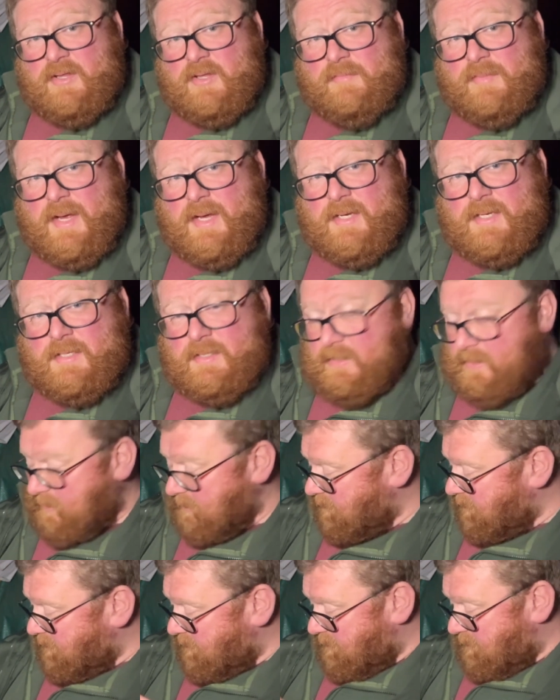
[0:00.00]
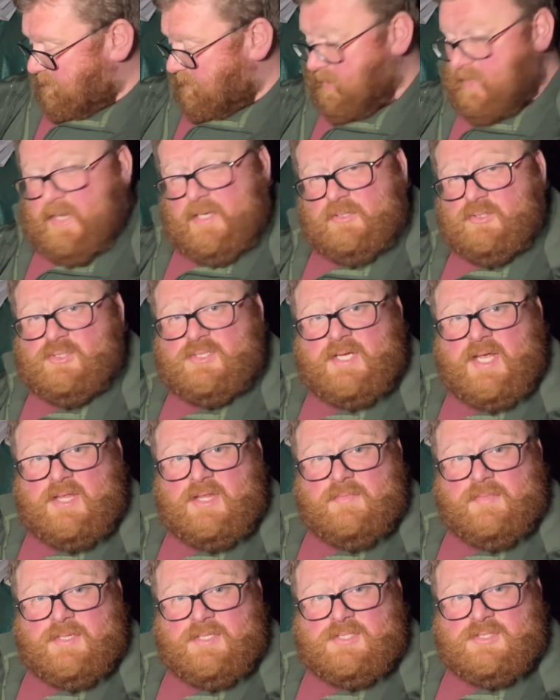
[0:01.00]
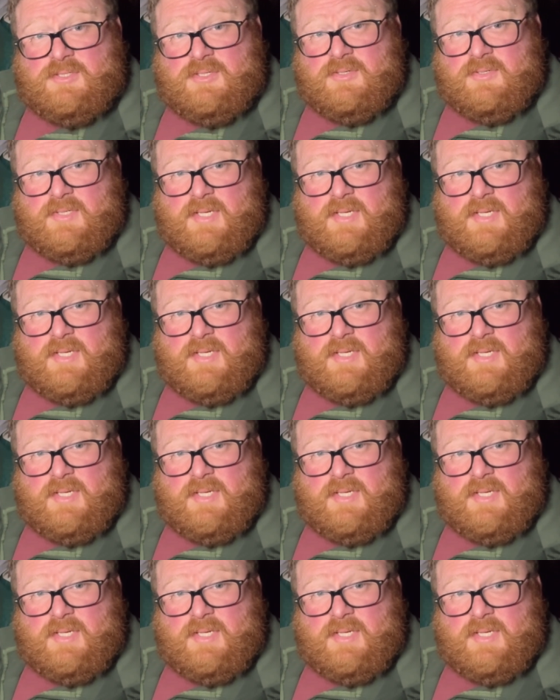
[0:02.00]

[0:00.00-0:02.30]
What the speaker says: the bag and then just get them into